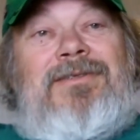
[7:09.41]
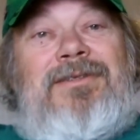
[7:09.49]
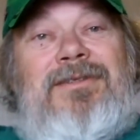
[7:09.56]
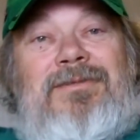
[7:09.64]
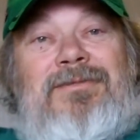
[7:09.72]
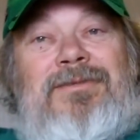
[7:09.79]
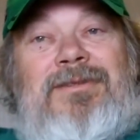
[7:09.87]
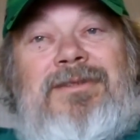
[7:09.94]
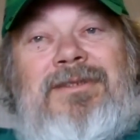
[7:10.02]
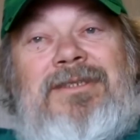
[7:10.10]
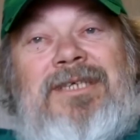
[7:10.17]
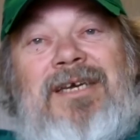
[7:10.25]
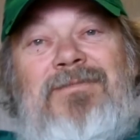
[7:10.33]
So,
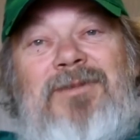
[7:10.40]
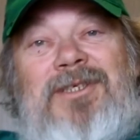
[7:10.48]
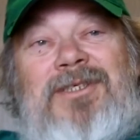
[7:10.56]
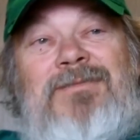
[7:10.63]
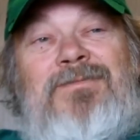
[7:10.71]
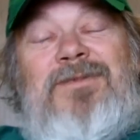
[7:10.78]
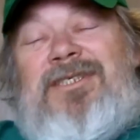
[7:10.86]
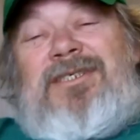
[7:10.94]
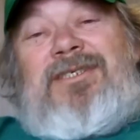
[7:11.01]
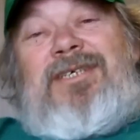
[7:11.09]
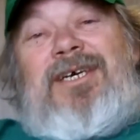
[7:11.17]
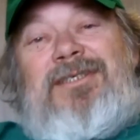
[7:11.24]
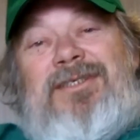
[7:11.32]
gave me some
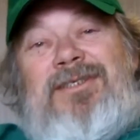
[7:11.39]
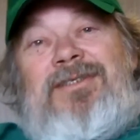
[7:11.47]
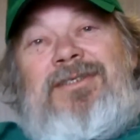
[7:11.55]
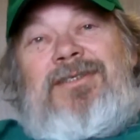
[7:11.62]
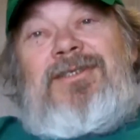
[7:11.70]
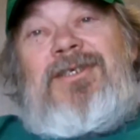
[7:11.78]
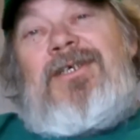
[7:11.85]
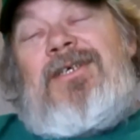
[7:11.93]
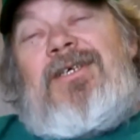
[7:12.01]
success in the